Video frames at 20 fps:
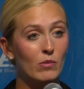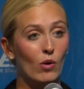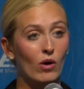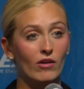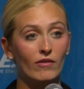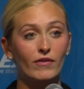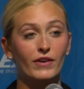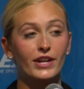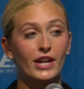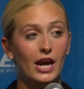more
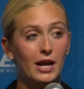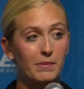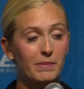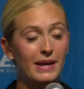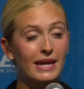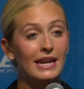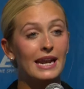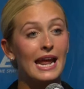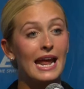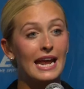for young
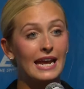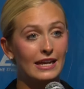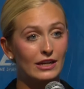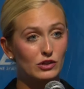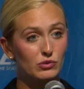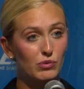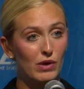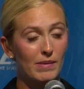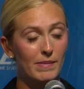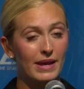men and
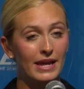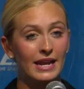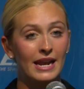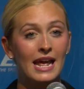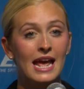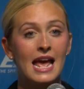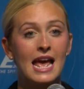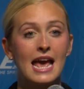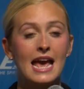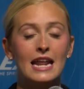women.
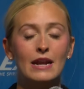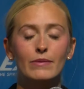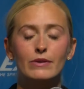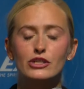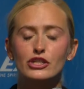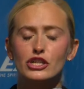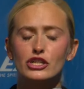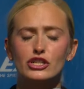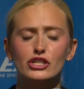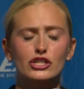And it
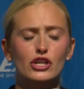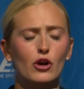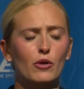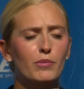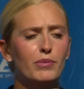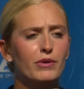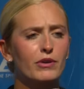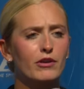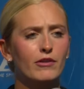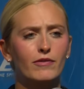was just so
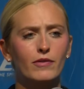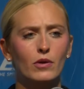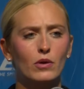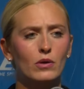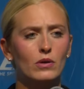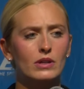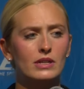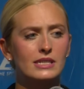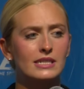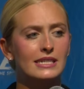
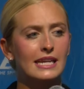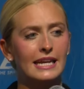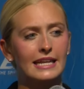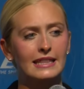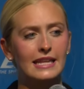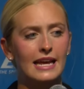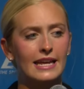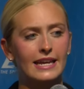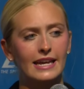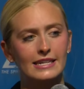beautiful seeing
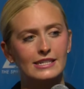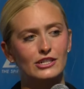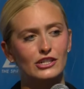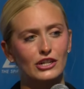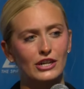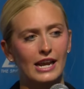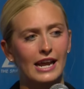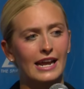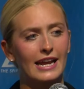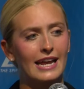that
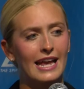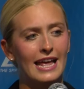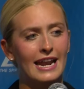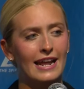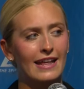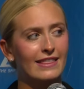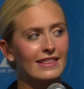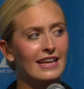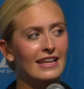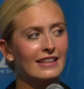yesterday, and
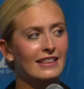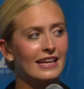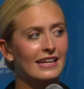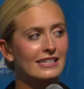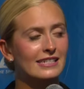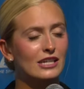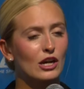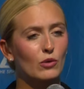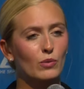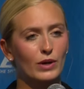I think
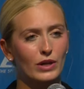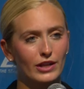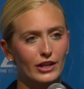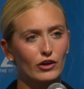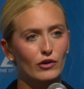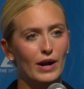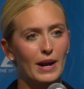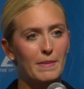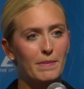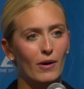that's a really
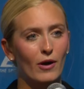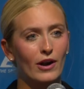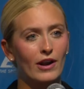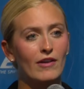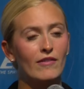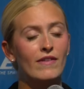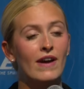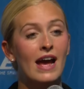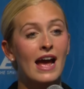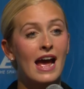great part
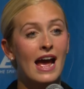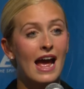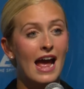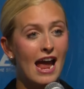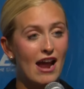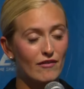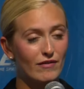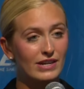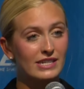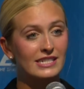of
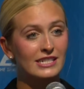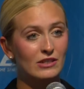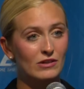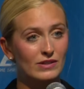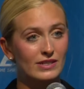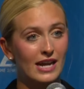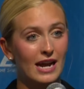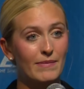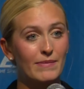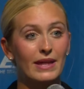every single
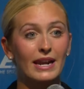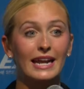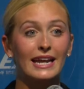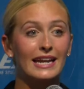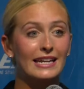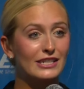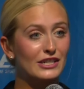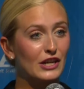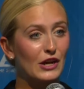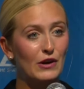time that I
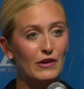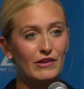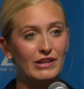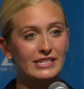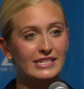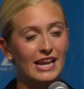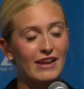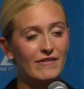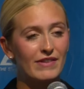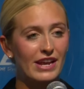get to go to
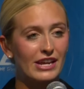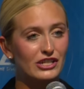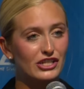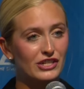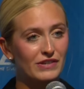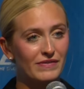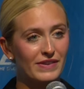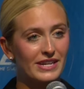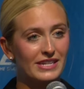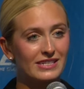these
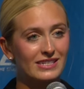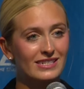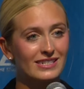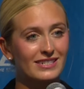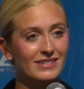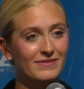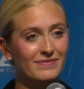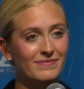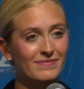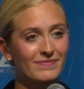aviation events.